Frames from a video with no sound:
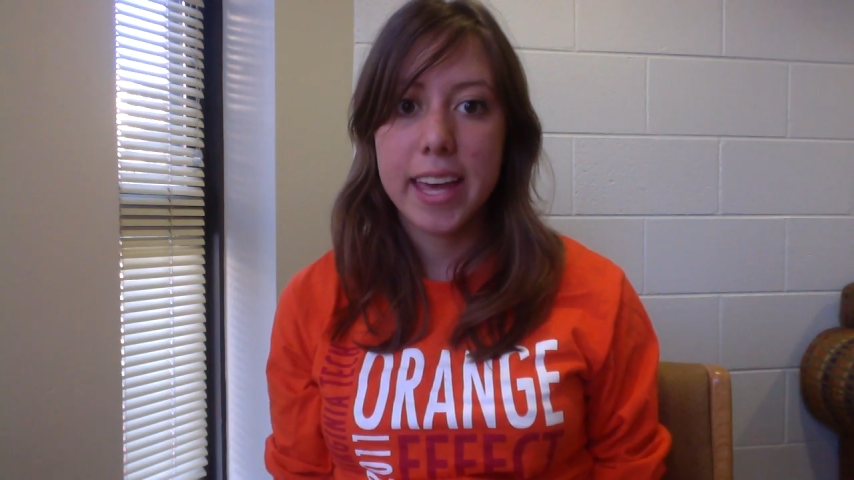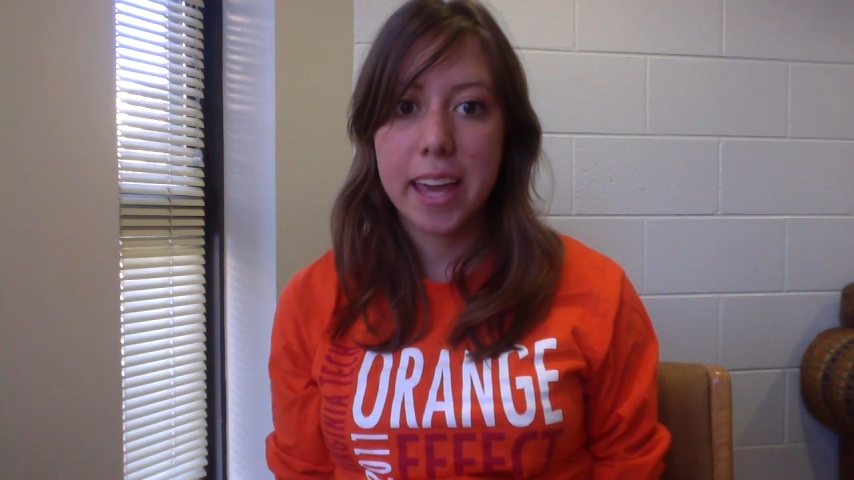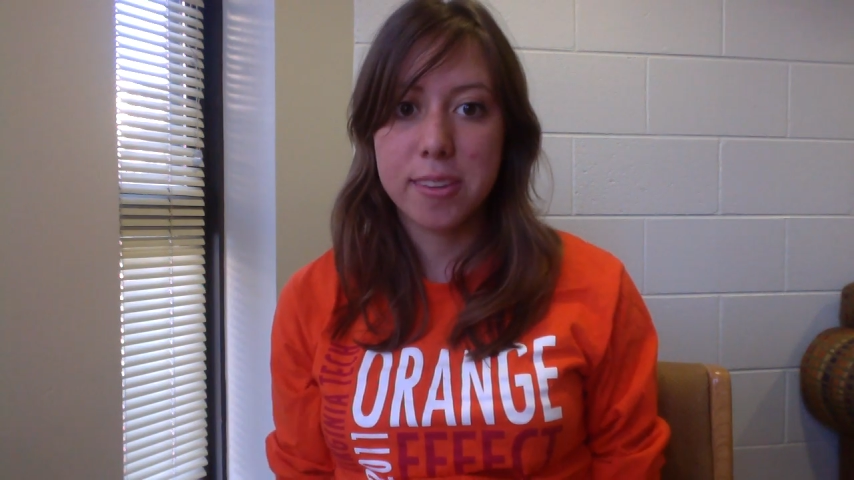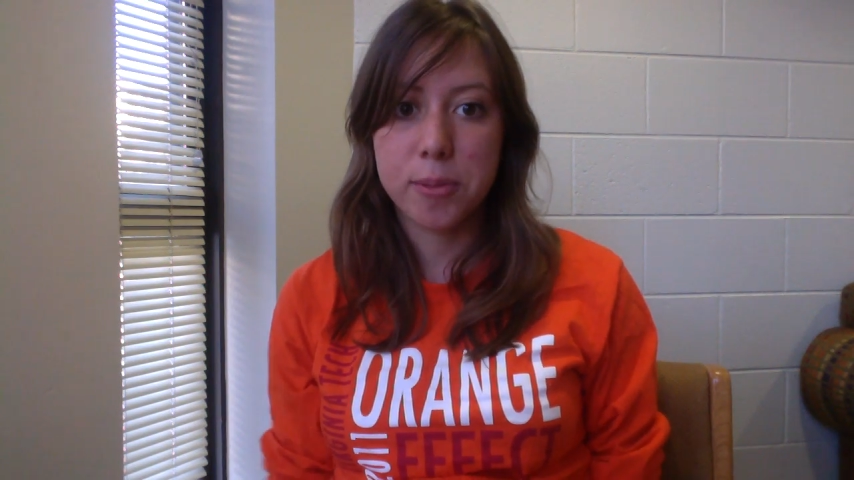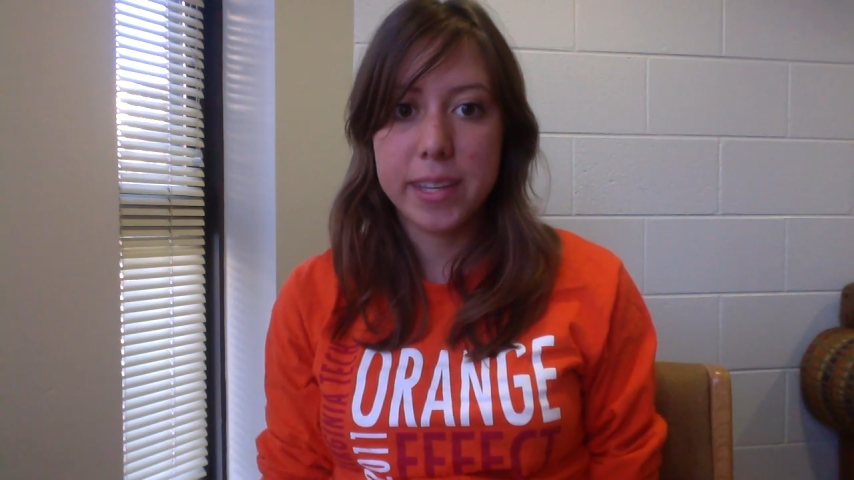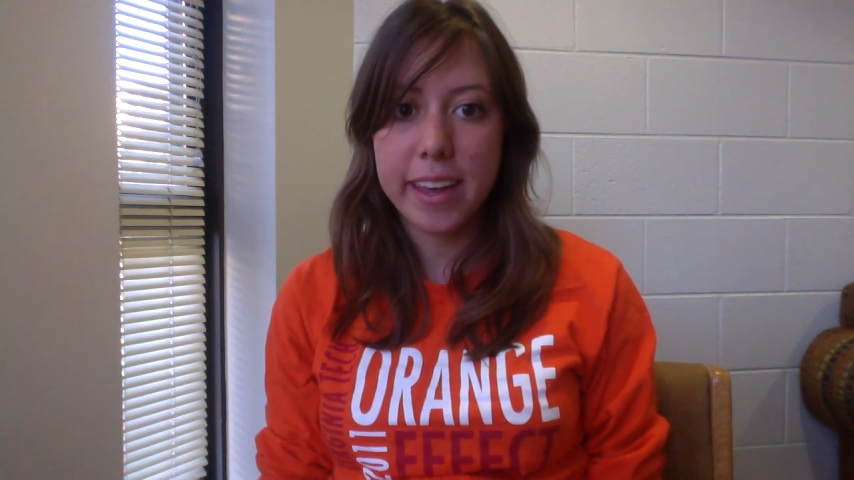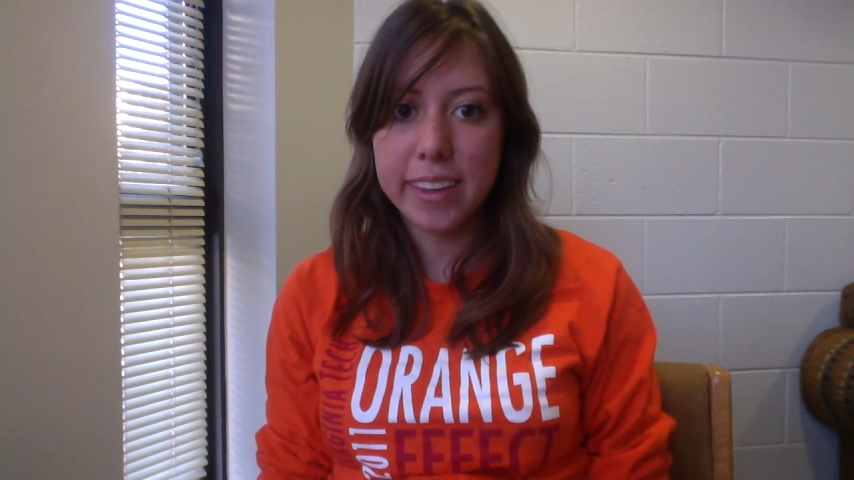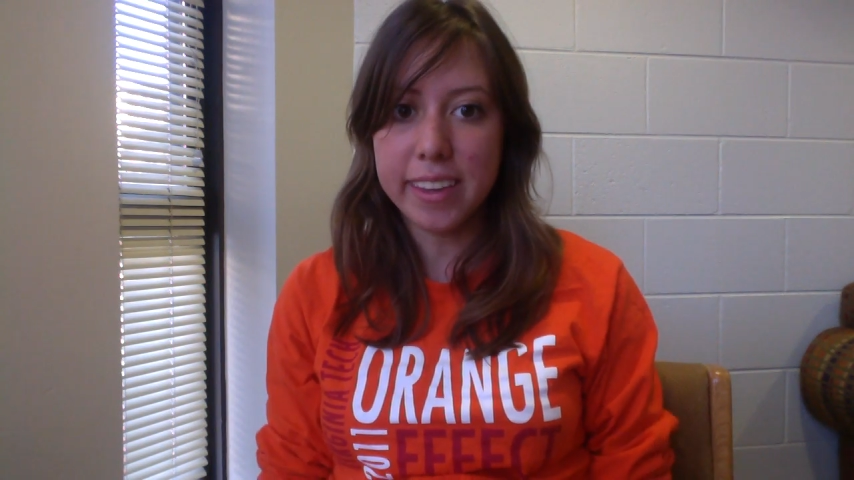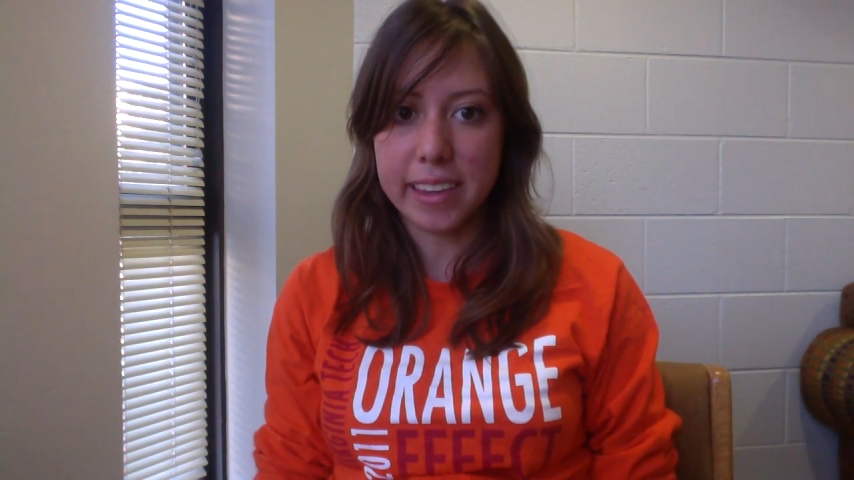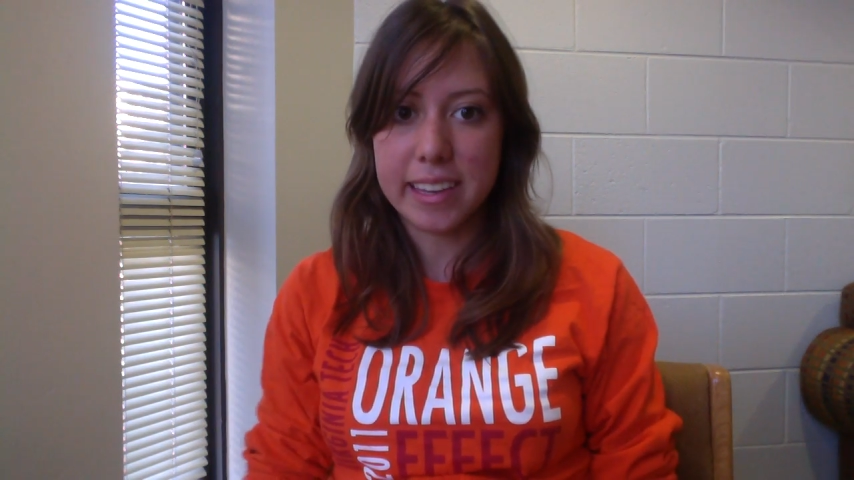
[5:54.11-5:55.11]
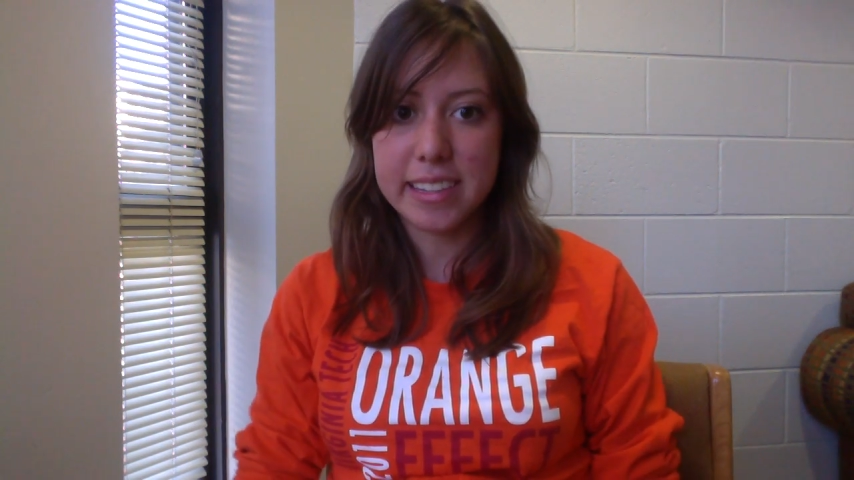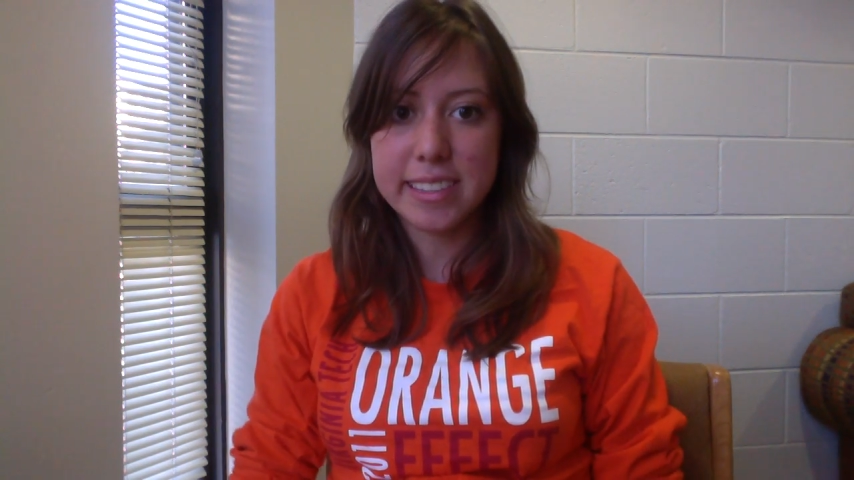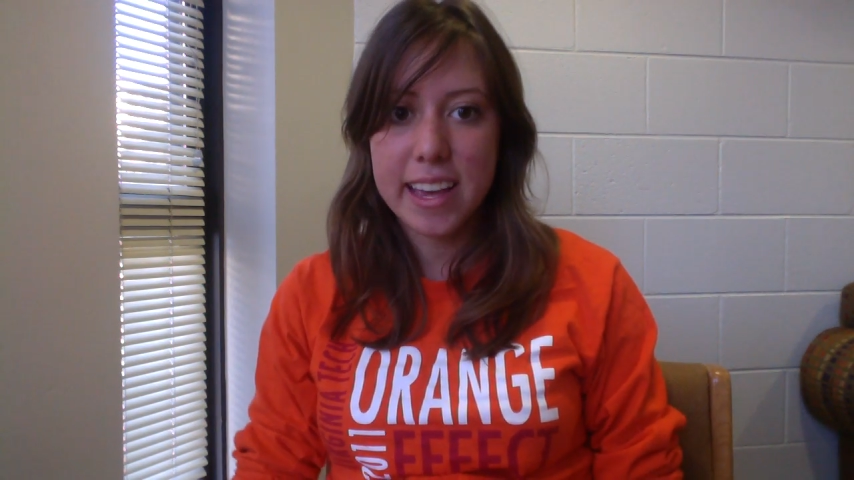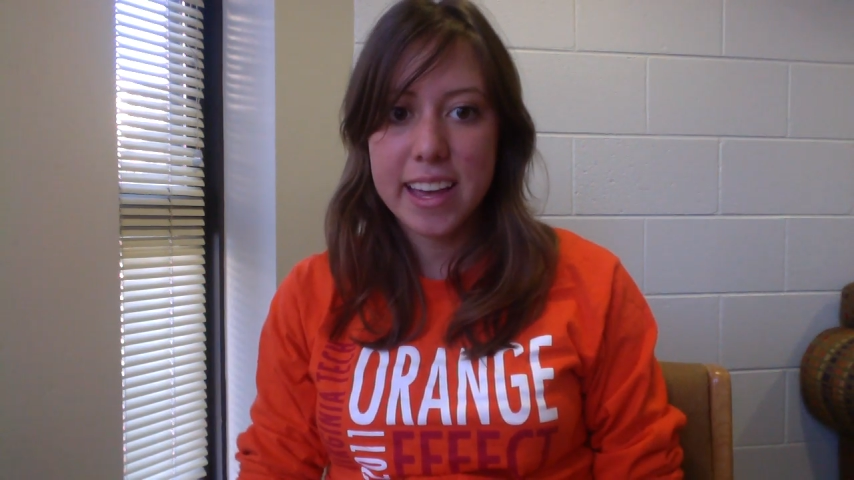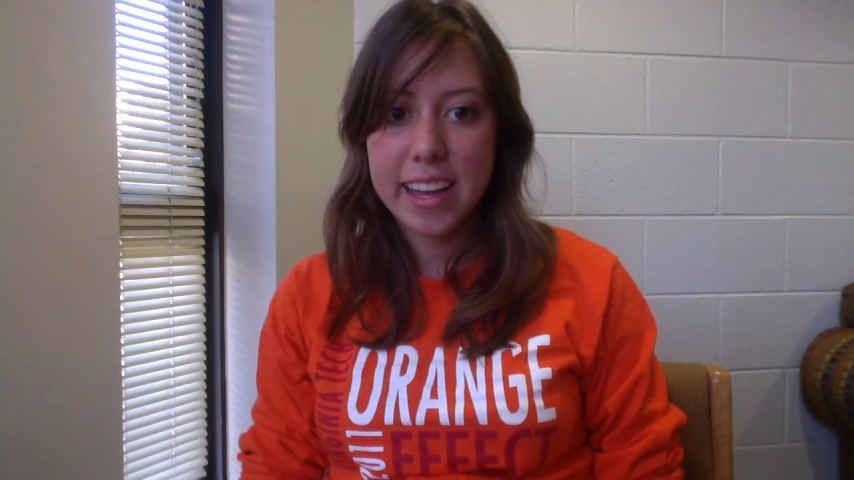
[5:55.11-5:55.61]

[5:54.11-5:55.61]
It's ridiculous.